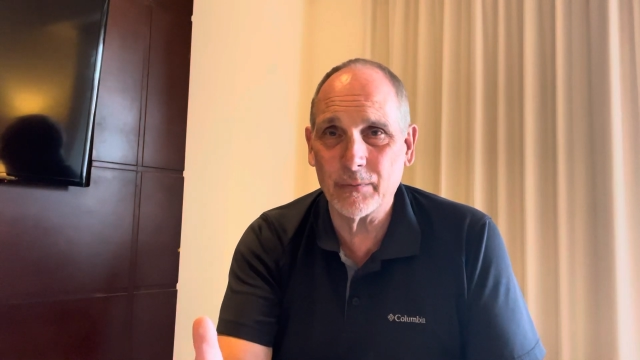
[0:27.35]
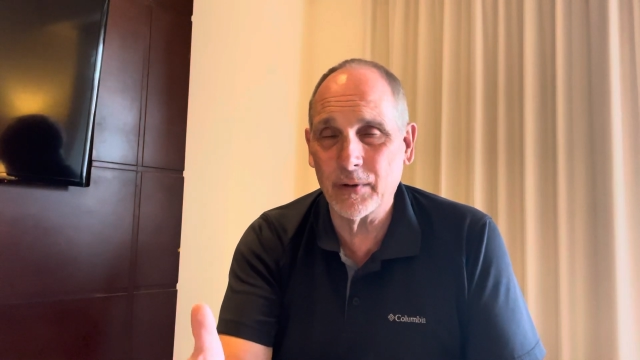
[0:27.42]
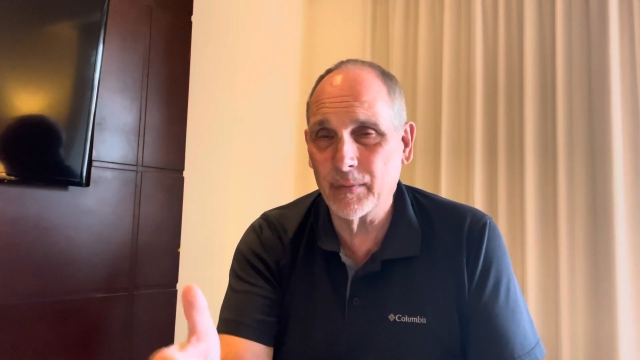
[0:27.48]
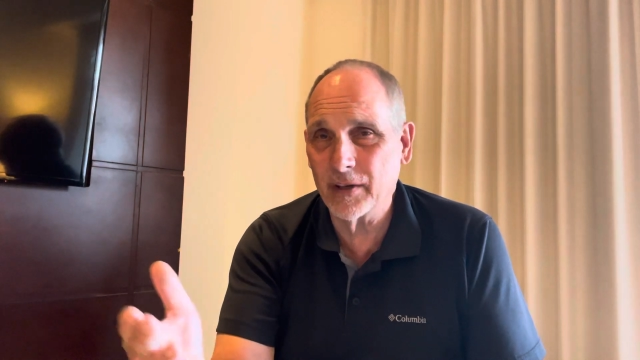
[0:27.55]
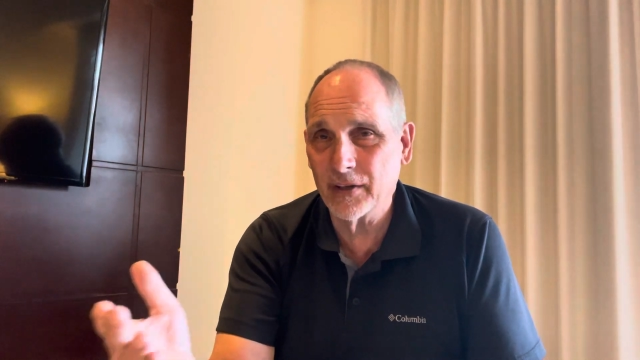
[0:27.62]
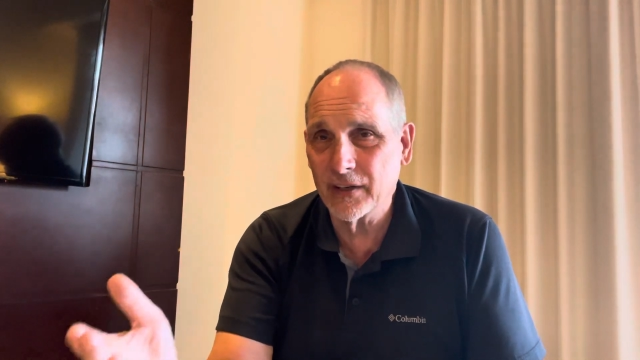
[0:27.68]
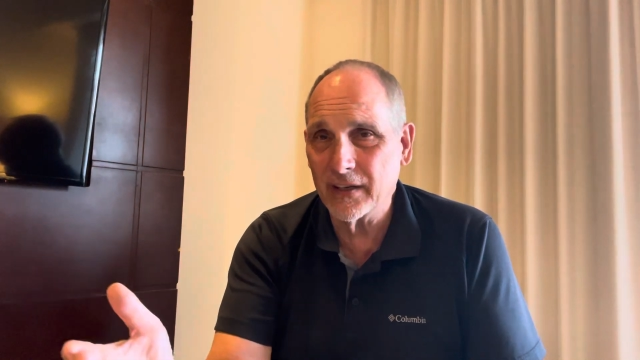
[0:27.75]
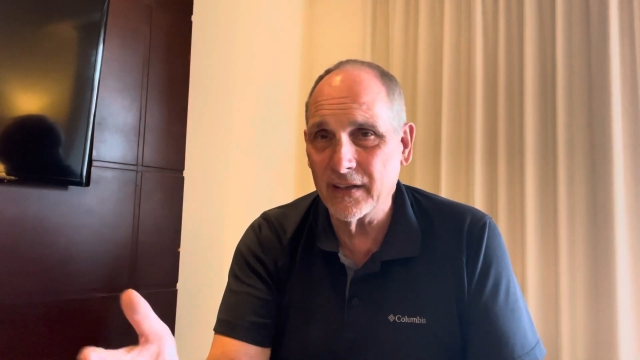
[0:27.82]
We've
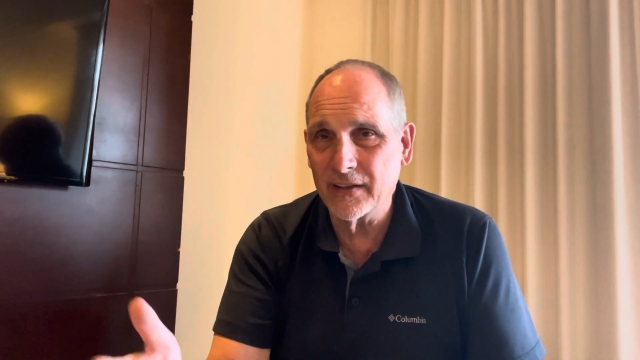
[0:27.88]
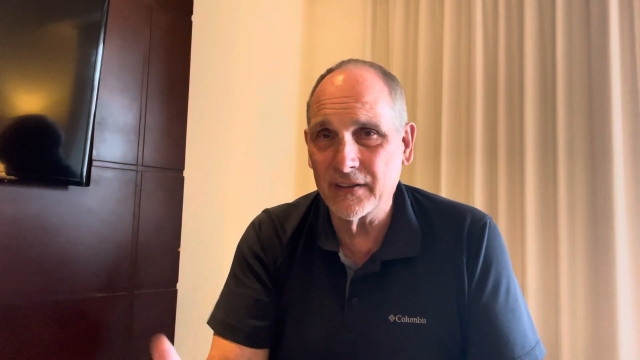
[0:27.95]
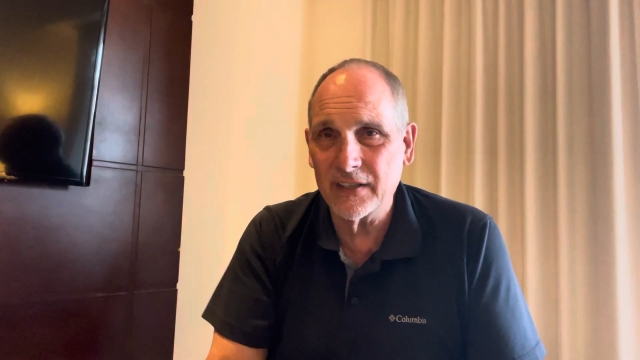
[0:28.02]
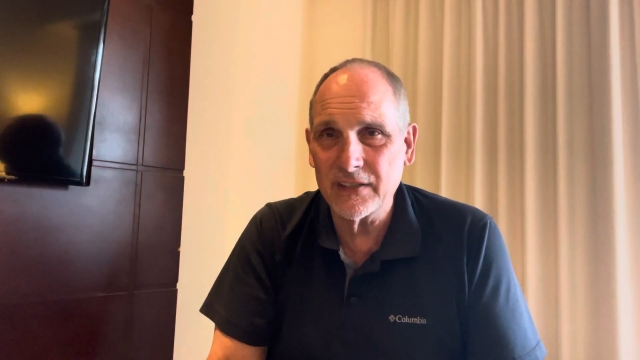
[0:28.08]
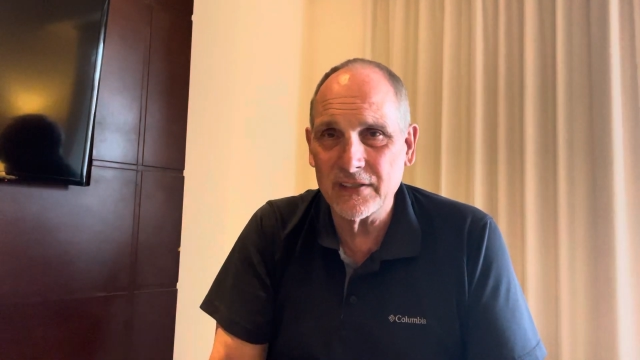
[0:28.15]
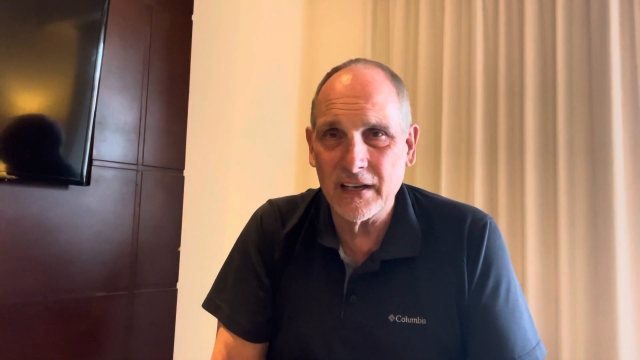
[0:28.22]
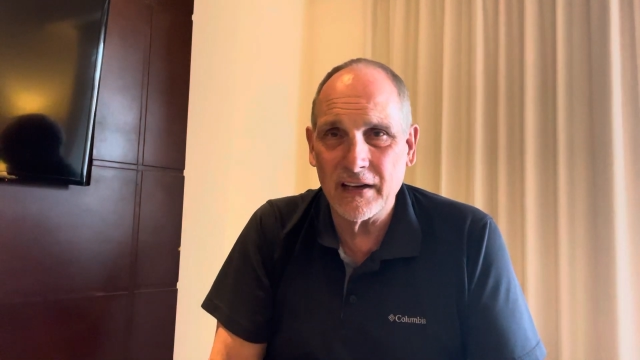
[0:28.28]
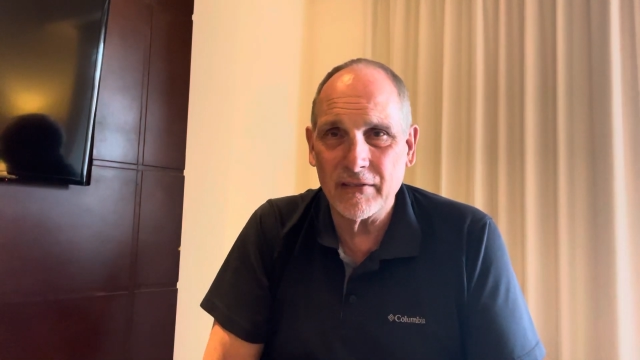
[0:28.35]
been looking at
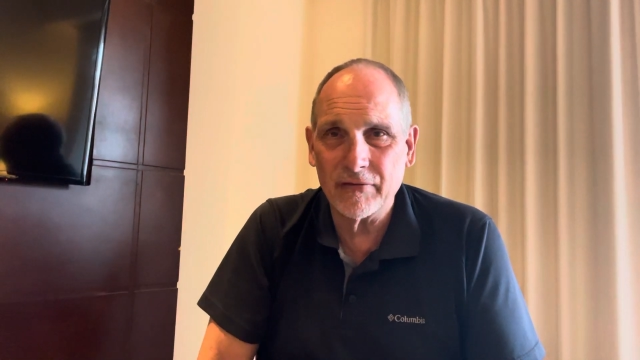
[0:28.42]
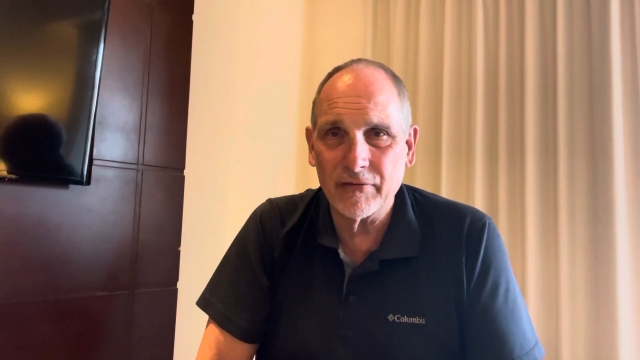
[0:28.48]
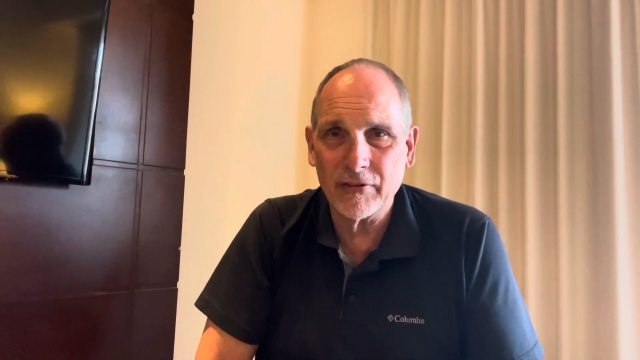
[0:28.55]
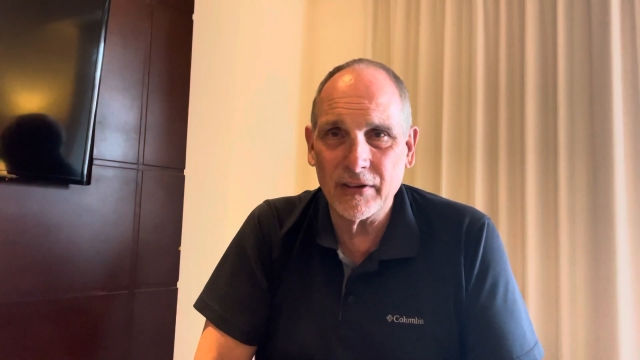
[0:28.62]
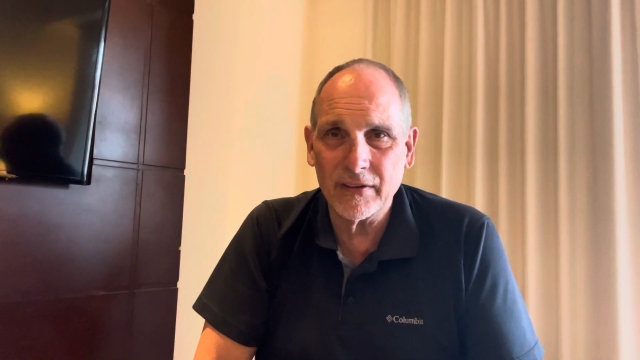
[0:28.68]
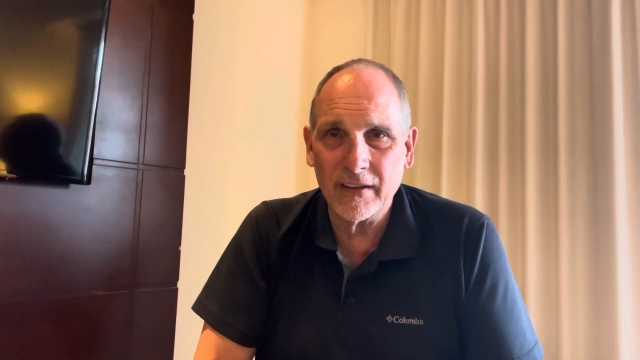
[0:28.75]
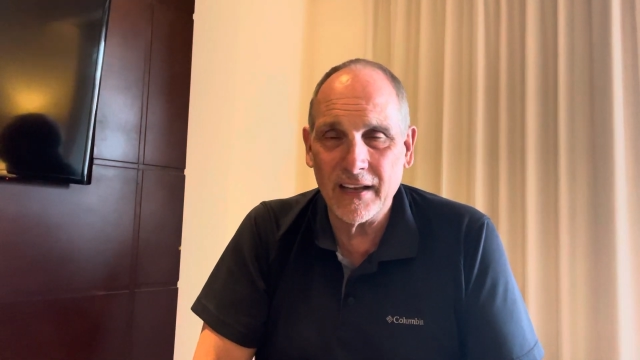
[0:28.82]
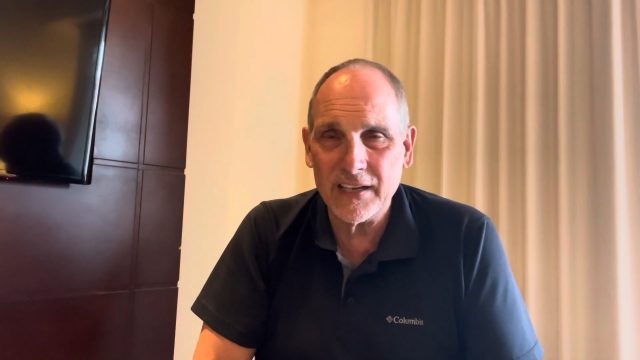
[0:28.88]
these now
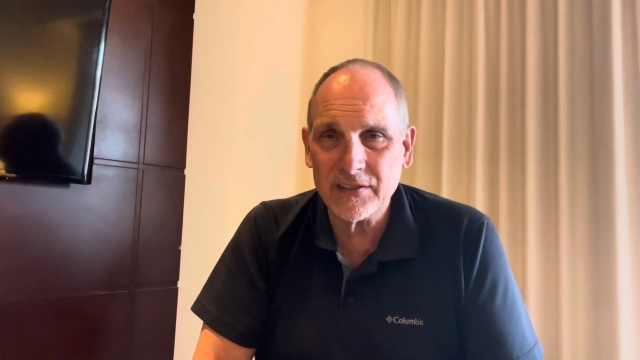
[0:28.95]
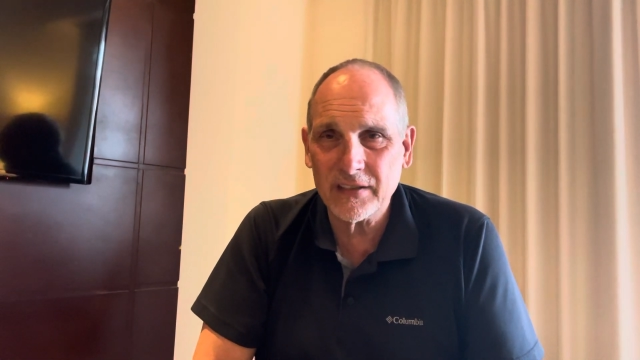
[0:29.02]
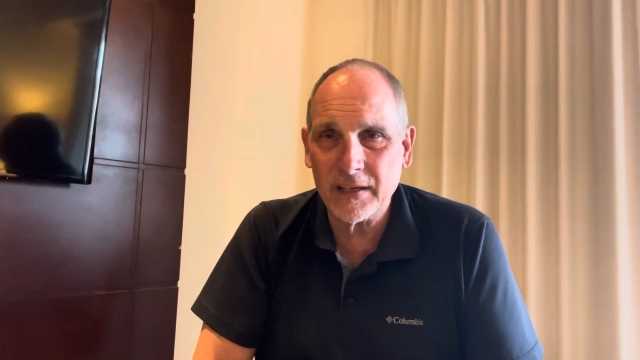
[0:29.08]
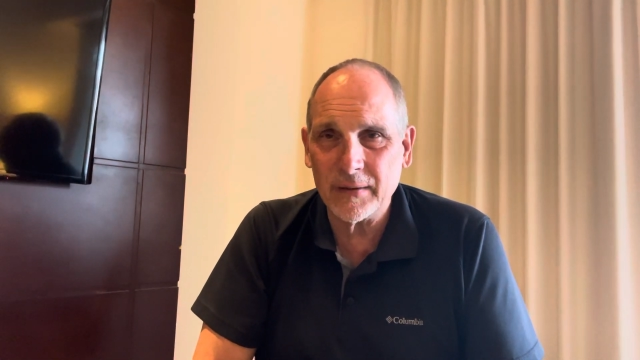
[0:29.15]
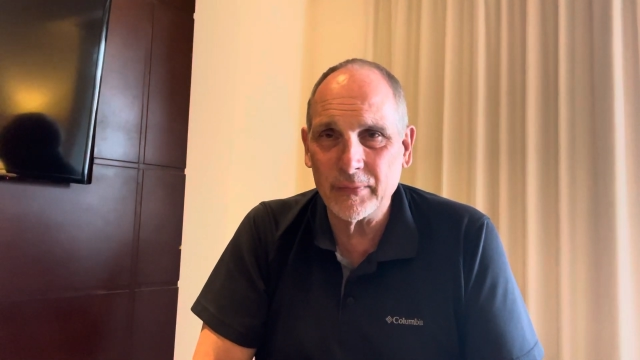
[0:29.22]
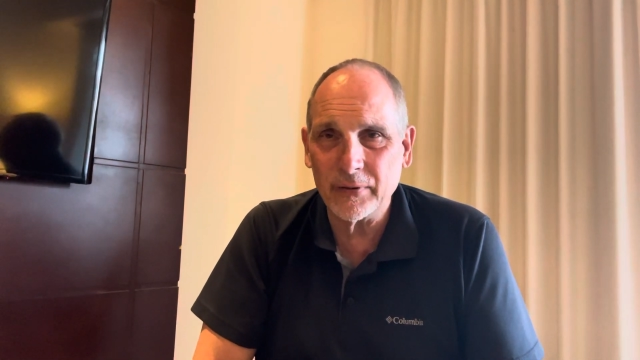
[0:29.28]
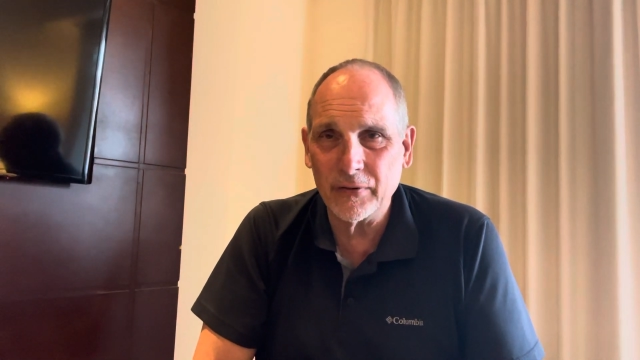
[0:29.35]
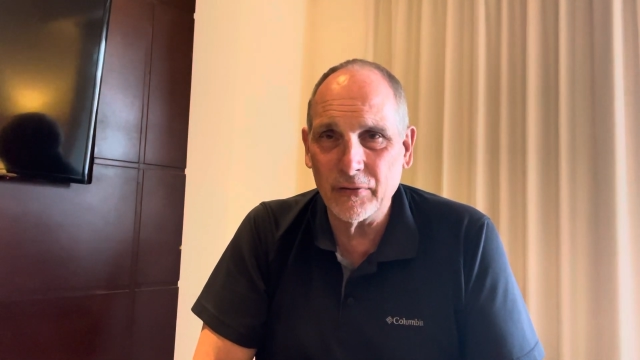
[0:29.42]
for the last
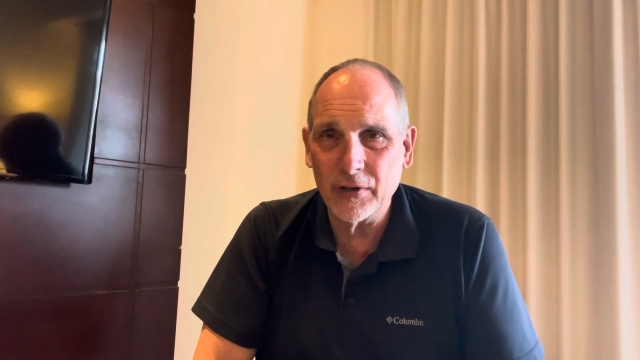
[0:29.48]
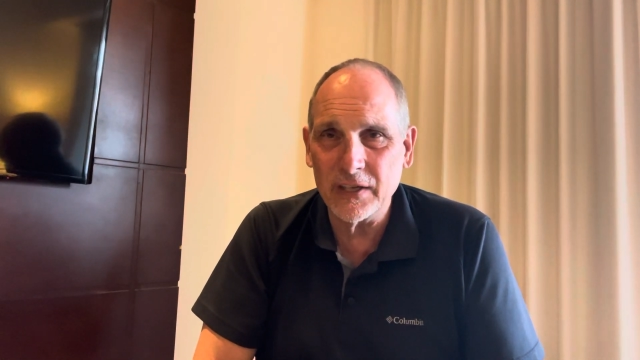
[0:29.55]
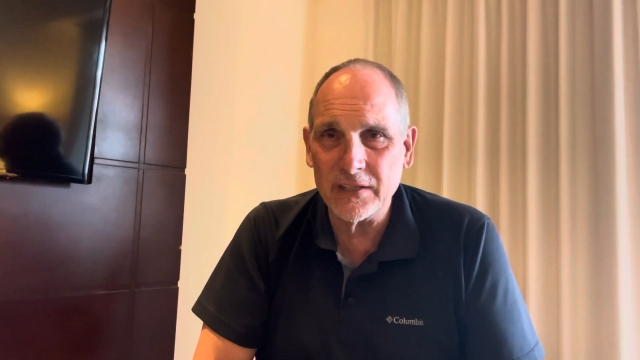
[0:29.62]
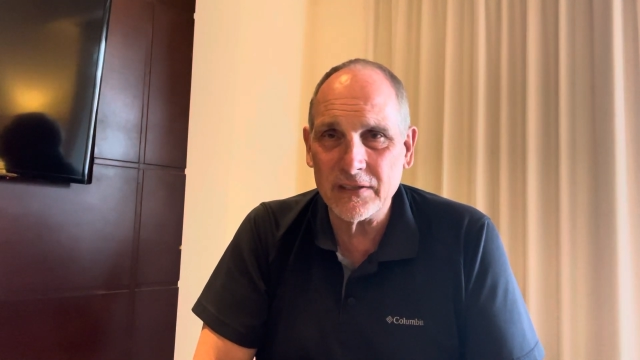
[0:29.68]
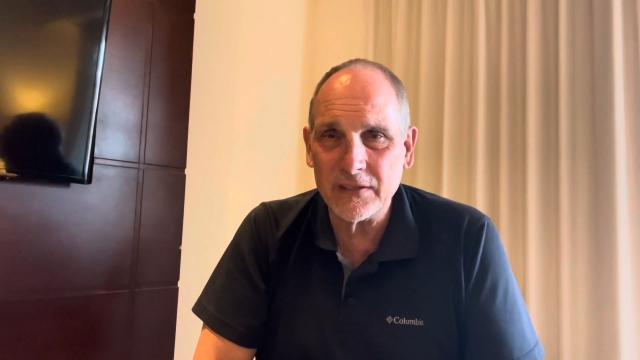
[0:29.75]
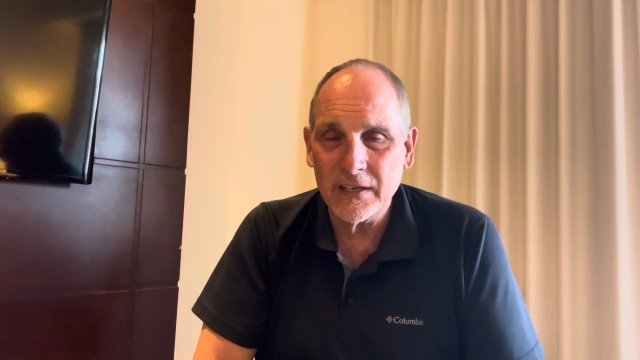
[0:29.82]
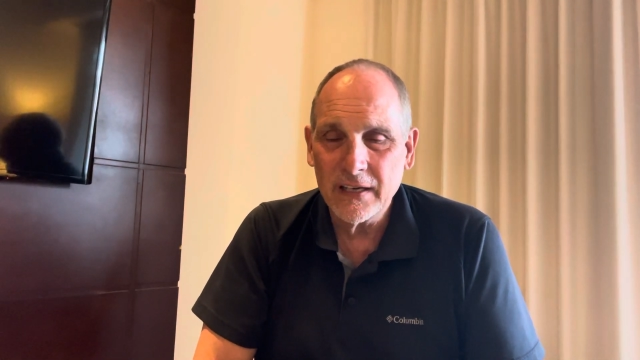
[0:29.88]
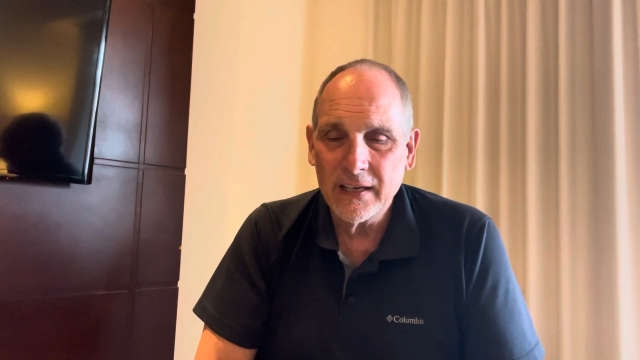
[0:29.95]
couple of
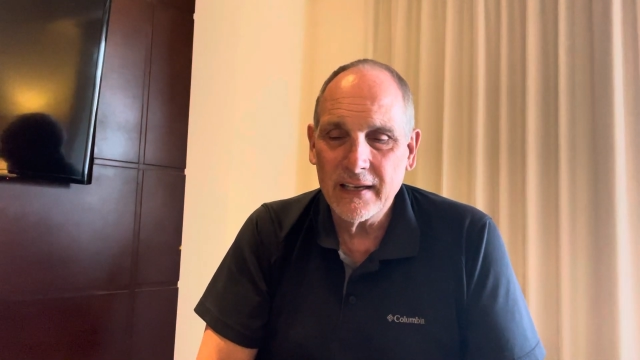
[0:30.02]
weeks.